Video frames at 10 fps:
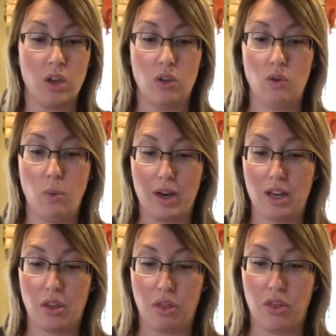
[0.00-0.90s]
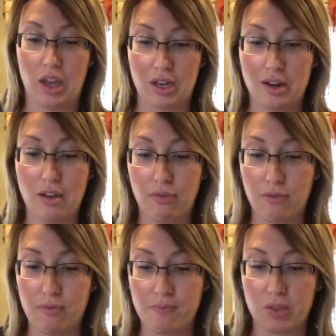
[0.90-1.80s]
You want it thick enough
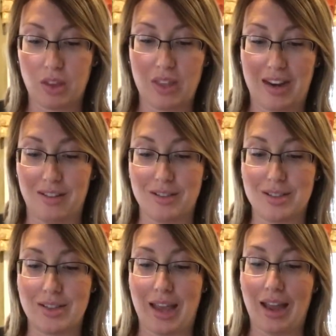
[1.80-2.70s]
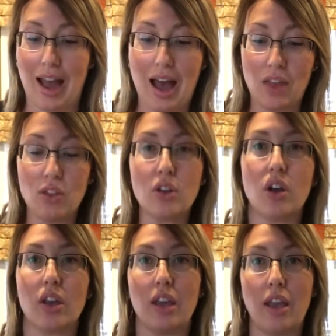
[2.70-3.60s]
that it'll stay on the
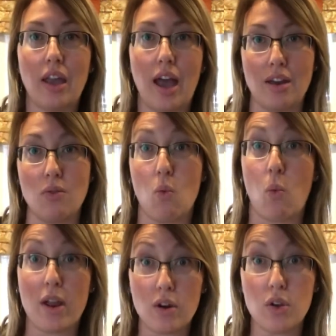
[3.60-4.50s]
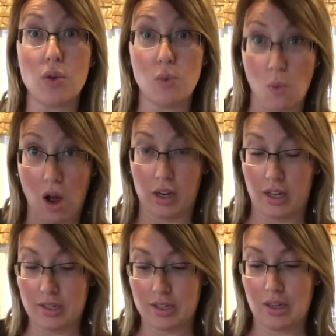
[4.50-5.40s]
cookie on where you want
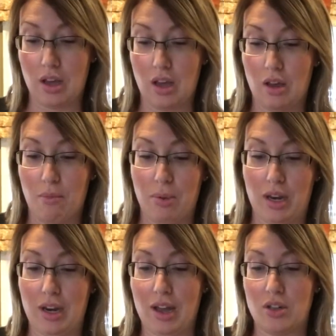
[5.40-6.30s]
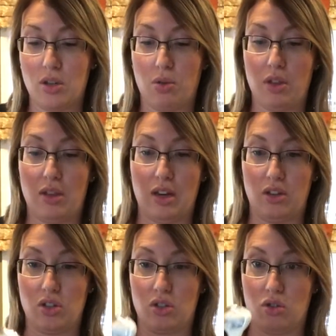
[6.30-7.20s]
it, but not too thin that it
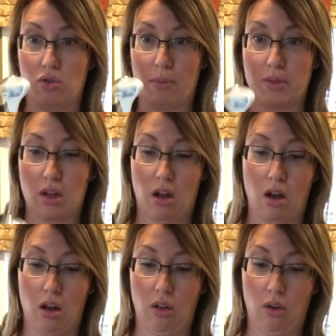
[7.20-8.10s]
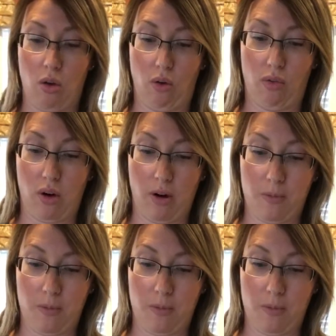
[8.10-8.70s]
just drips all over.